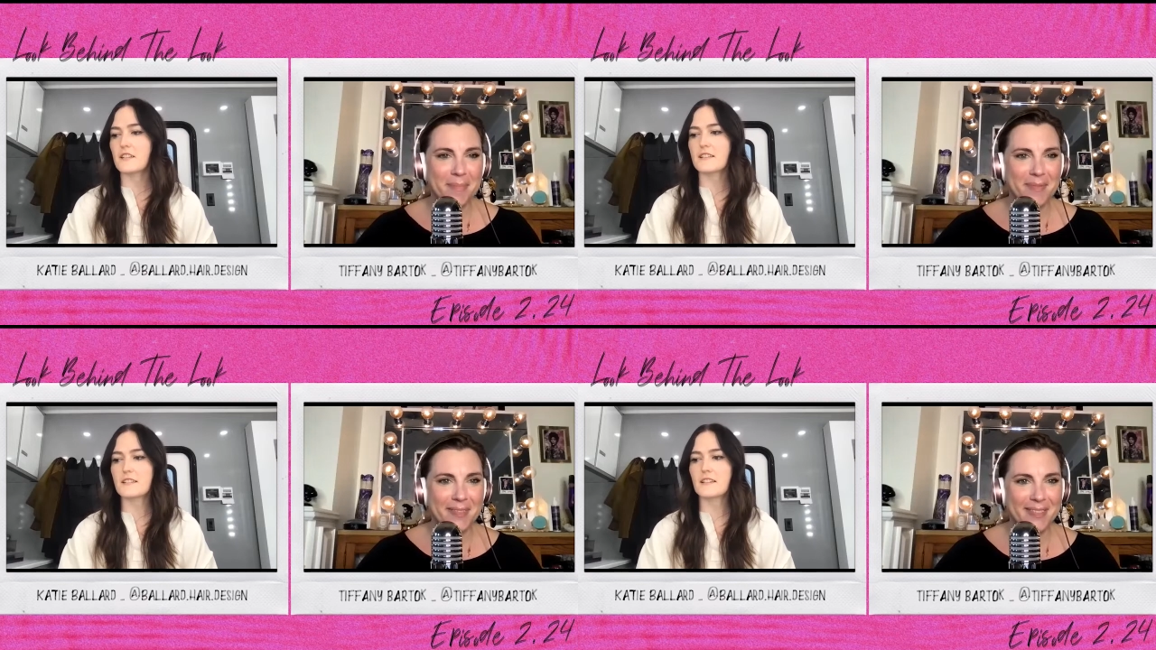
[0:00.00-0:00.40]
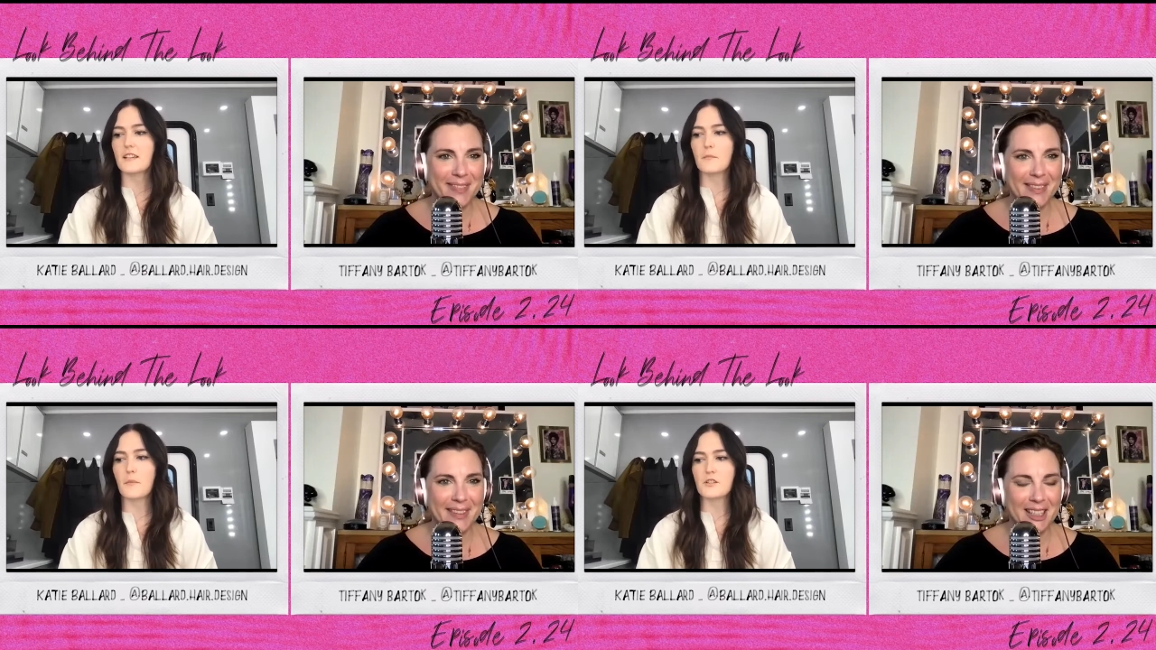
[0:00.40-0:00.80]
Speaker 1: doesn't
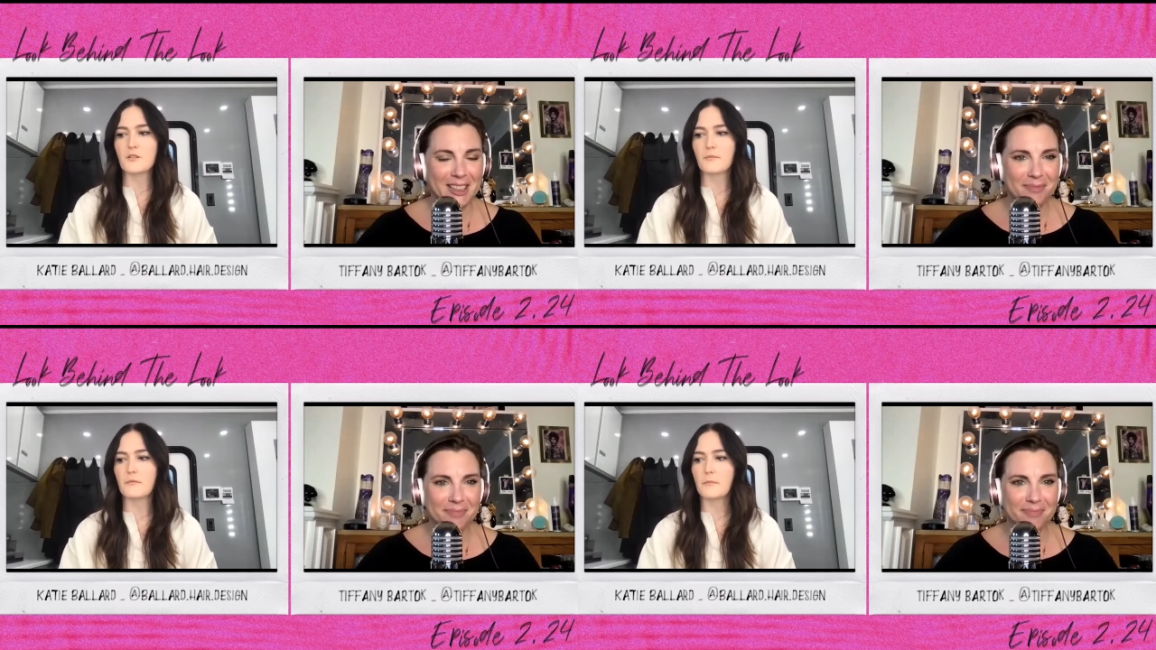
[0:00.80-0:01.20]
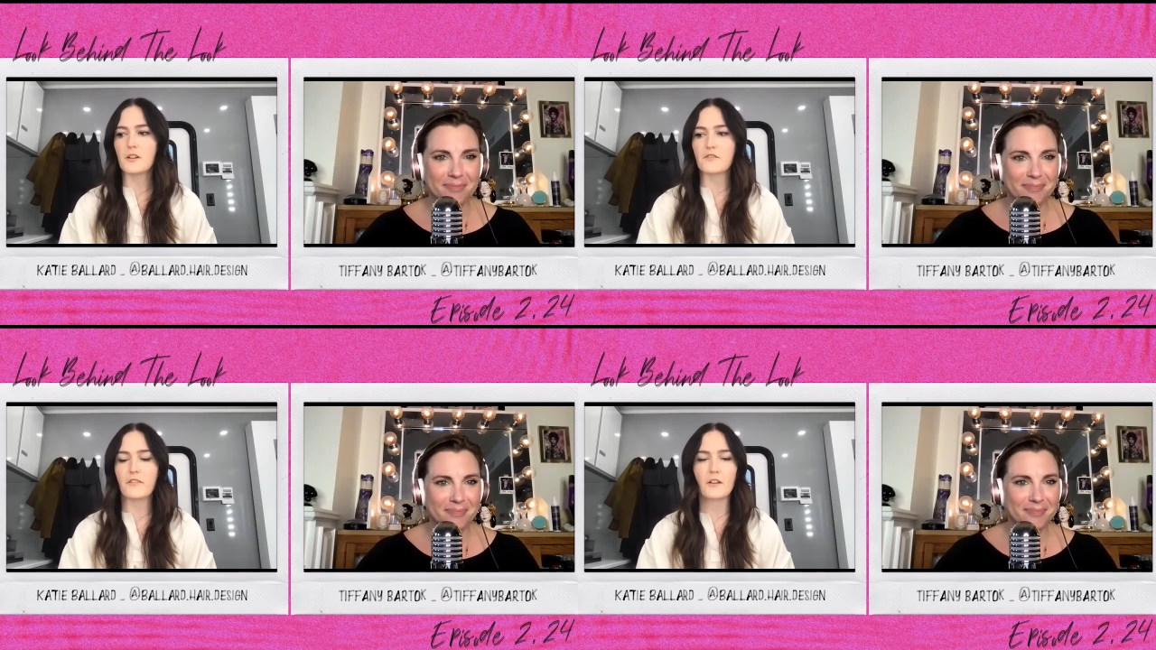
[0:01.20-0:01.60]
get much
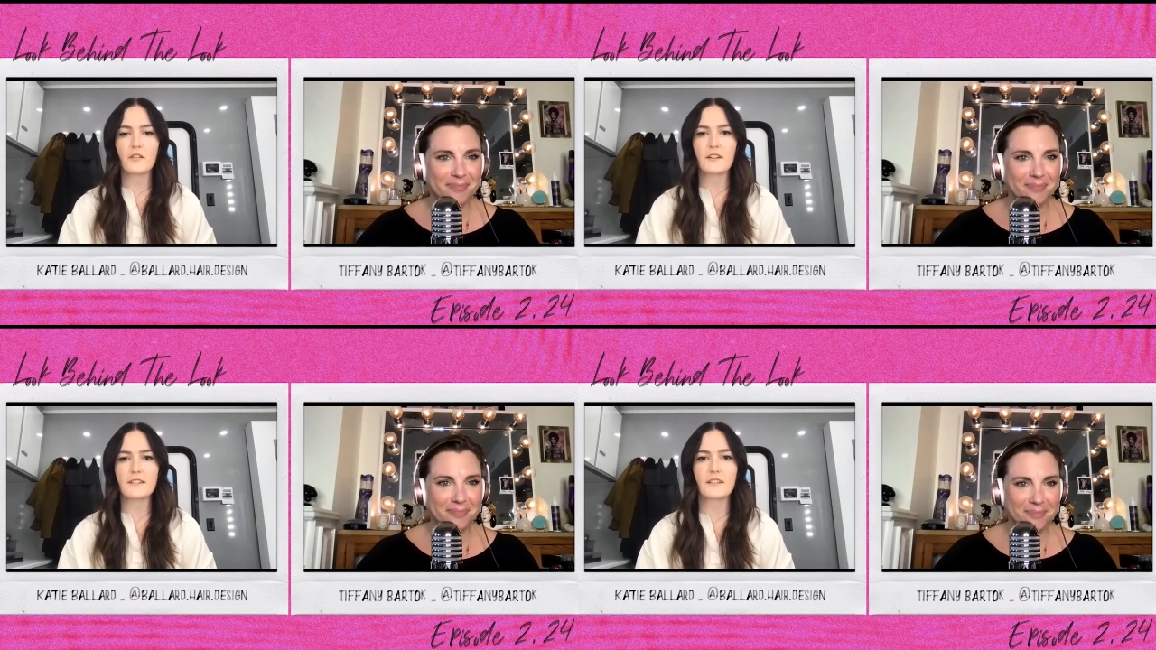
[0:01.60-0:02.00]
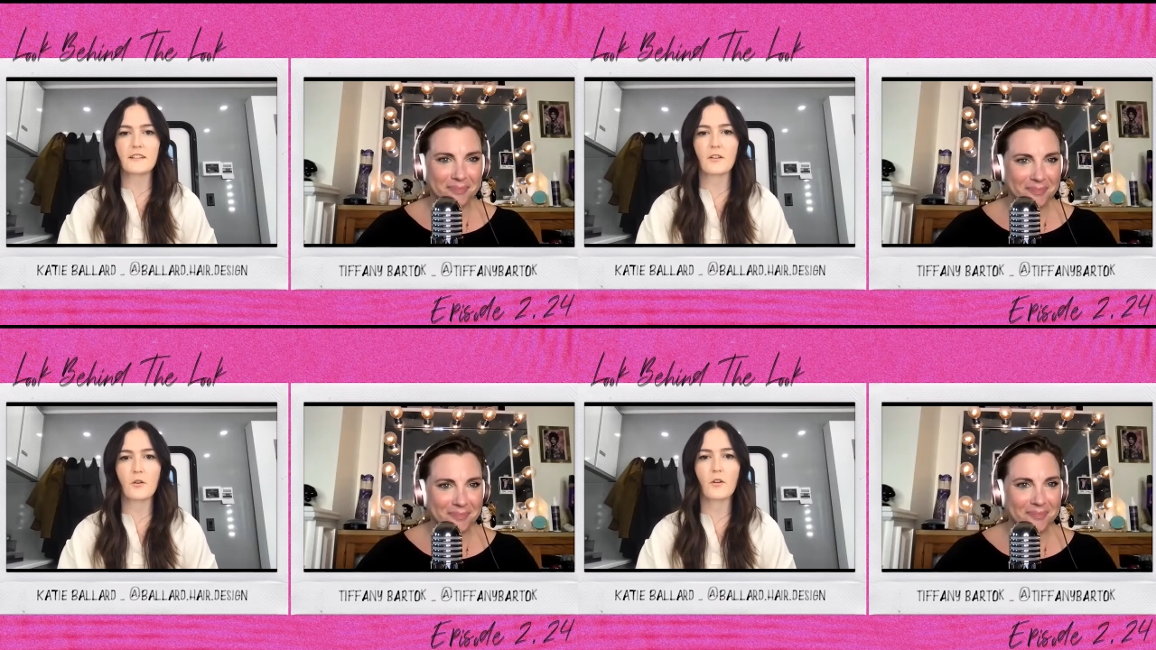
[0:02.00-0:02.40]
much farther
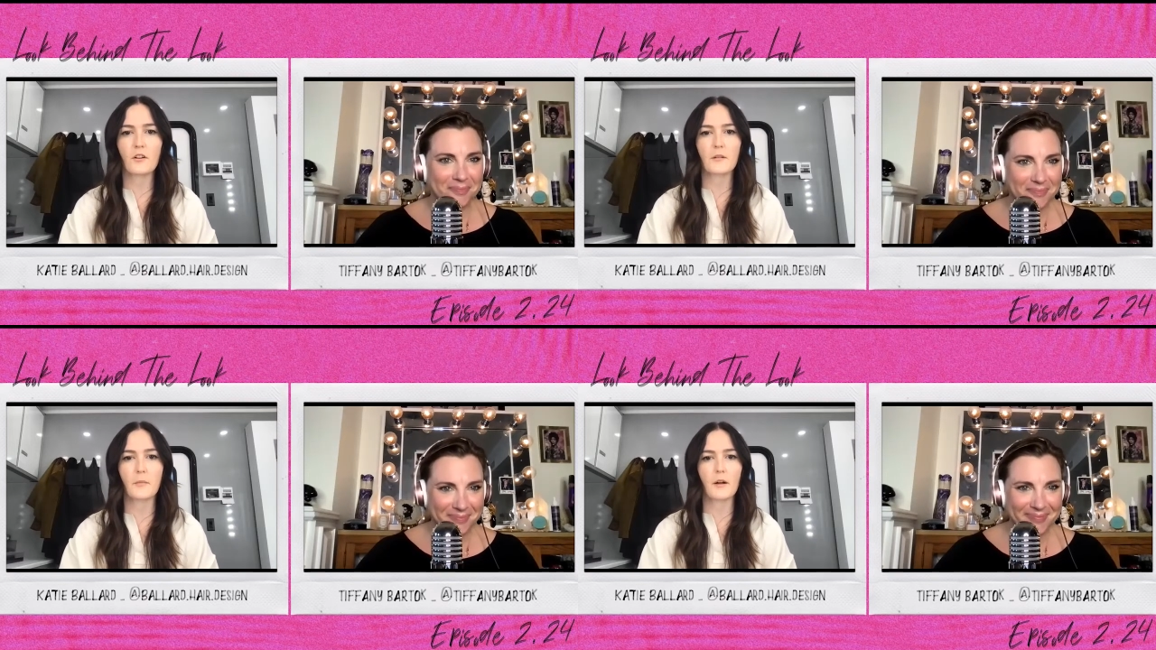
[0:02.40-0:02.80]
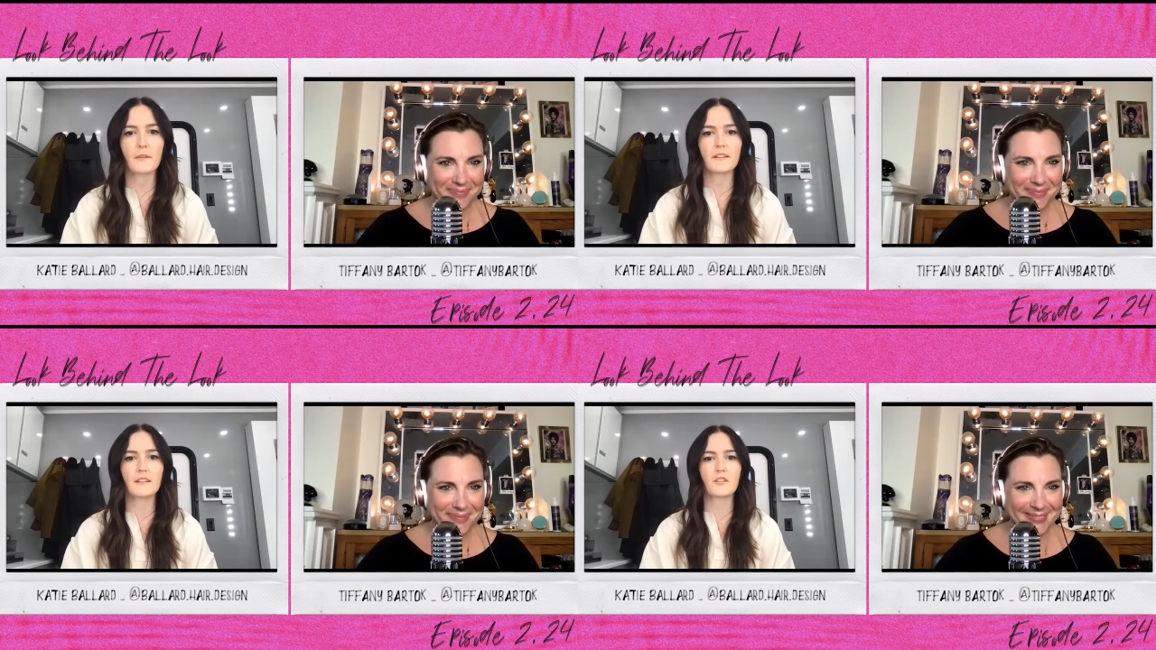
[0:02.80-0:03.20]
into the horror
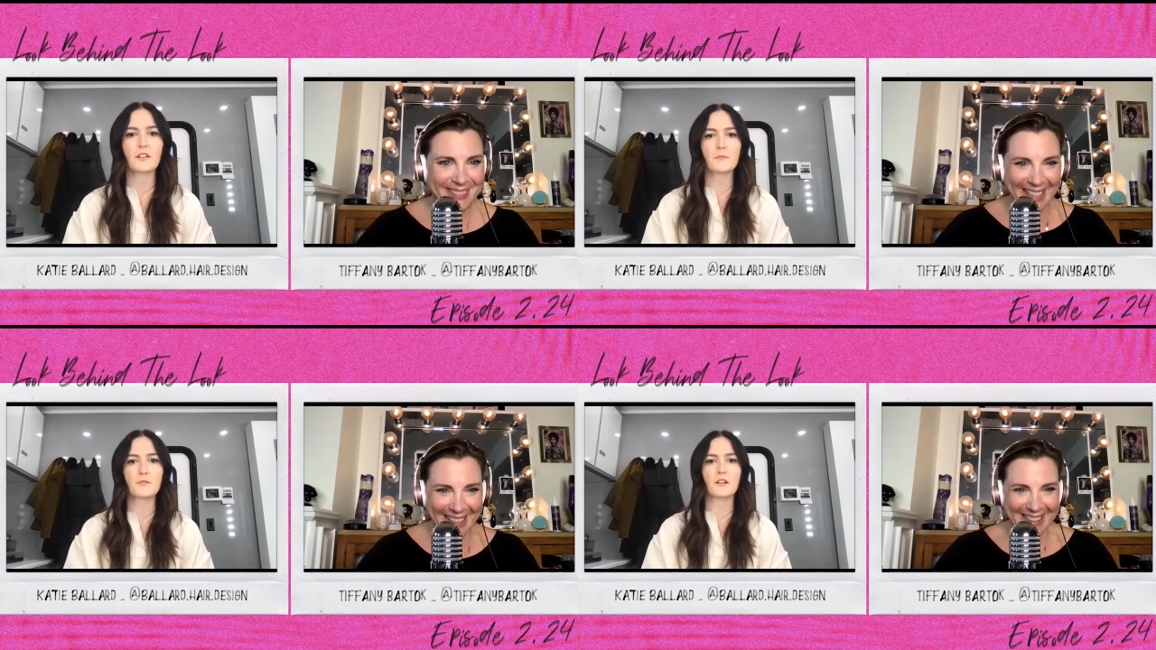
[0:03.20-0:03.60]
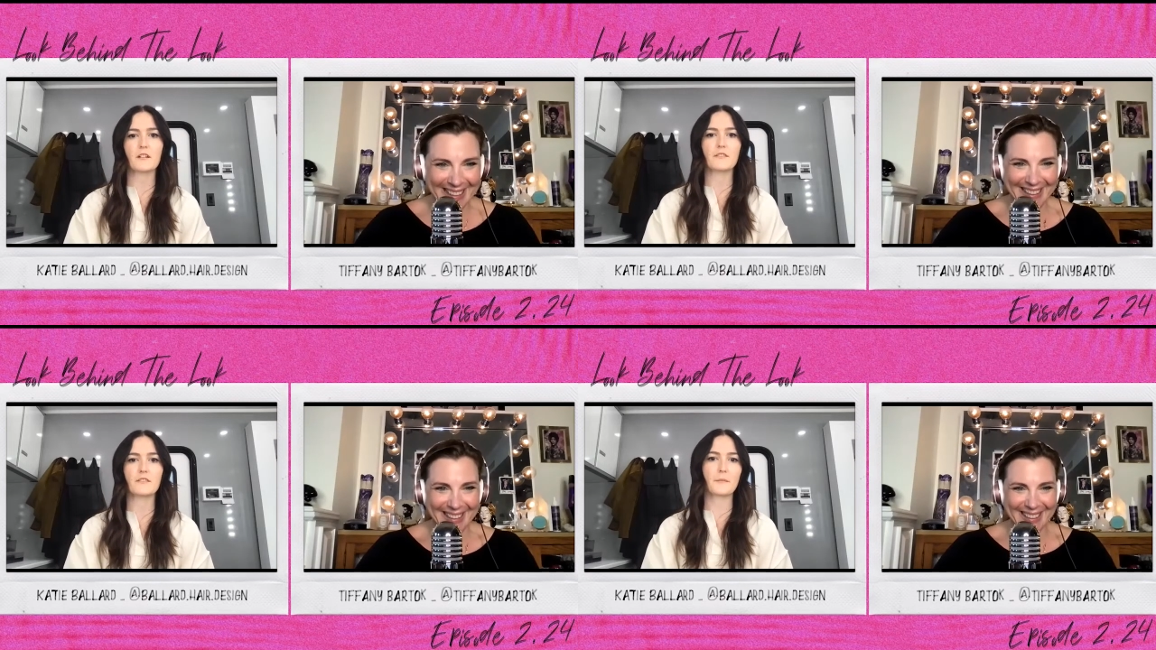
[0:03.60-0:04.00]
department than
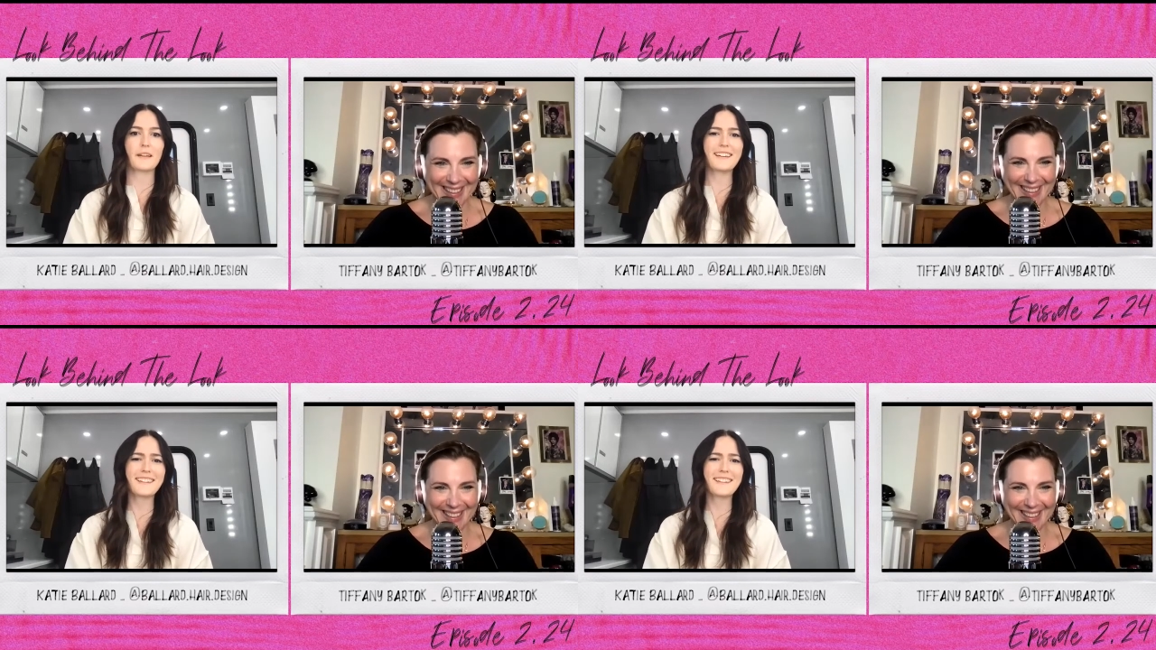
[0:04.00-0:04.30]
Creepshow for me